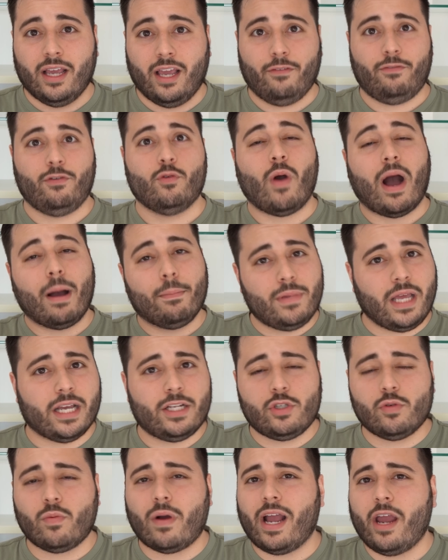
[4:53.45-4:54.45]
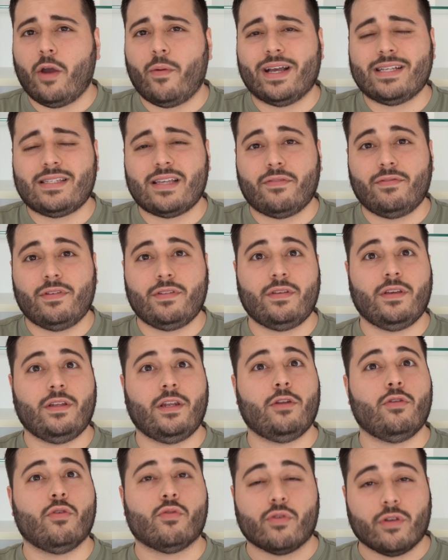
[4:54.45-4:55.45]
If you update to i O S
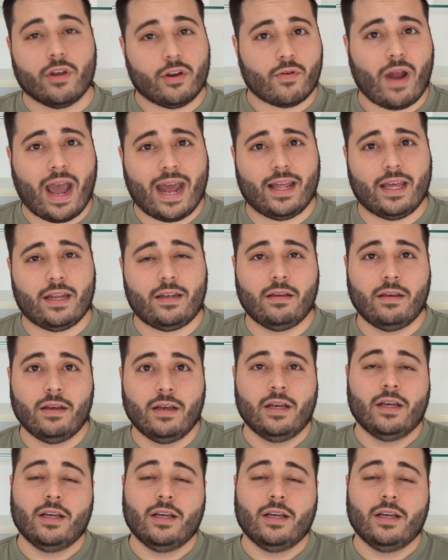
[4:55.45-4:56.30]
seventeen and you regret it,